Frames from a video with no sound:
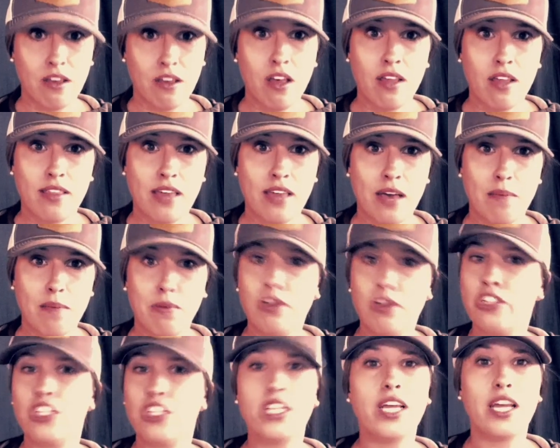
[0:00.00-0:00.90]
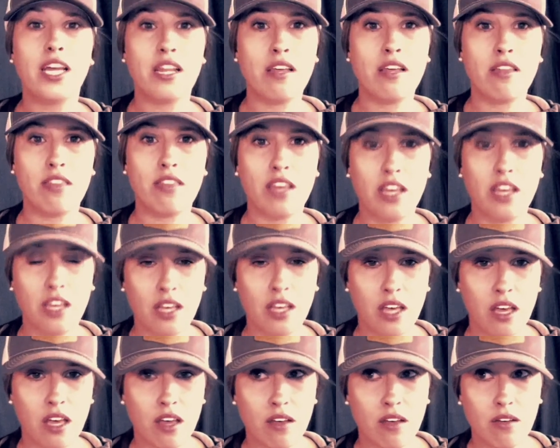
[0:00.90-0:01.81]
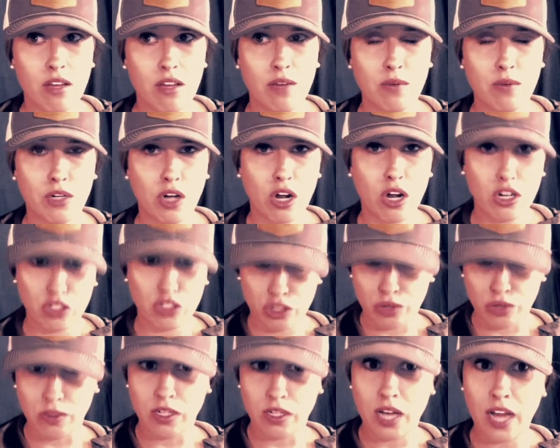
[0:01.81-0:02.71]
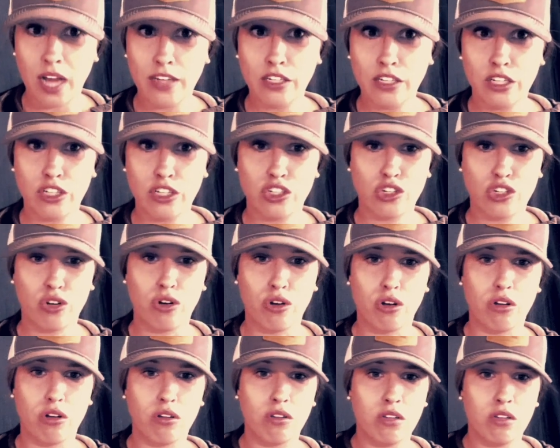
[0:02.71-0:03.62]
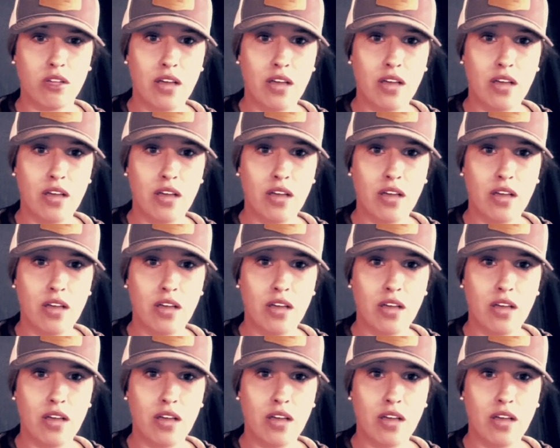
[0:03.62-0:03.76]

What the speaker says: that pushing anything in regards to gun control